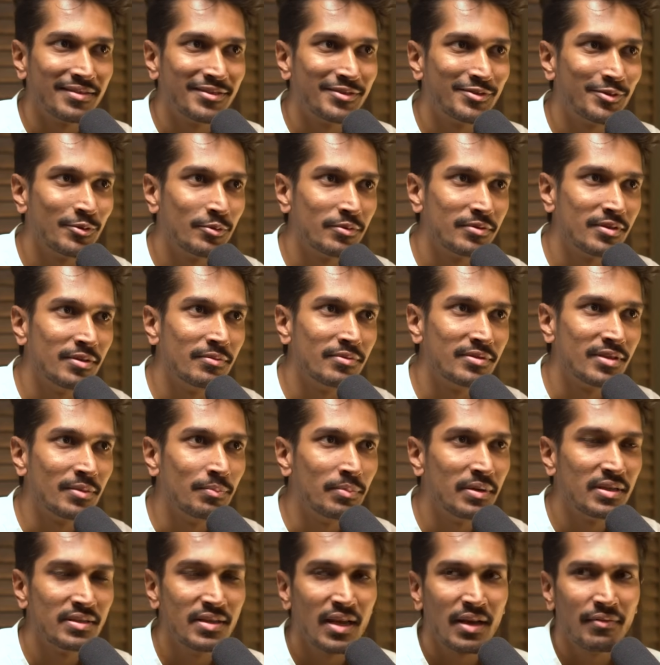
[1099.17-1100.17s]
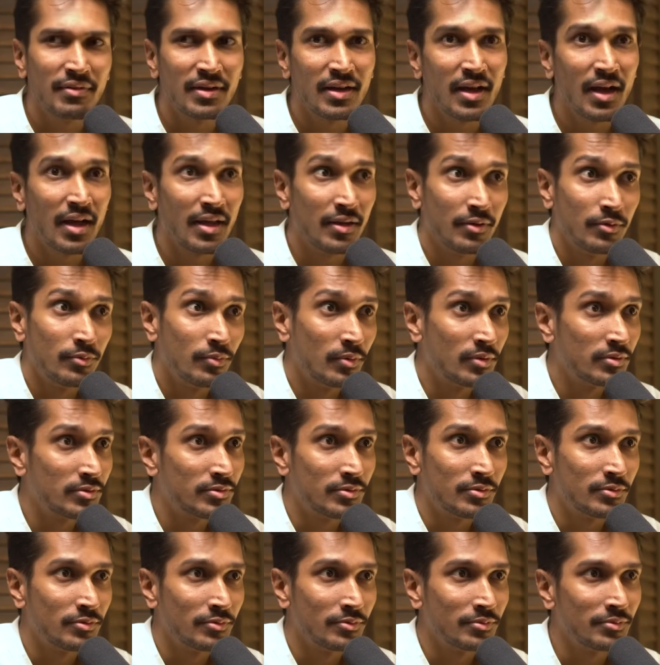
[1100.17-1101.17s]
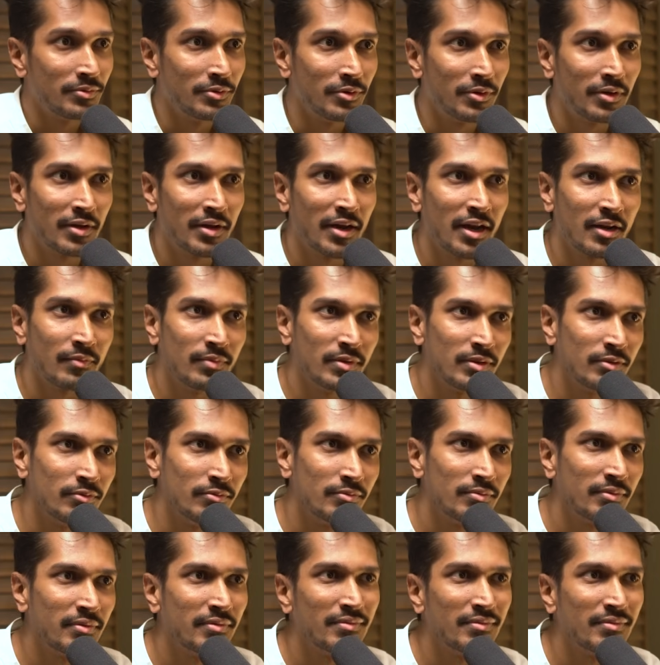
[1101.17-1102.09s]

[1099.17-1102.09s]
So they simply say I have a guy who wants to, connect with you.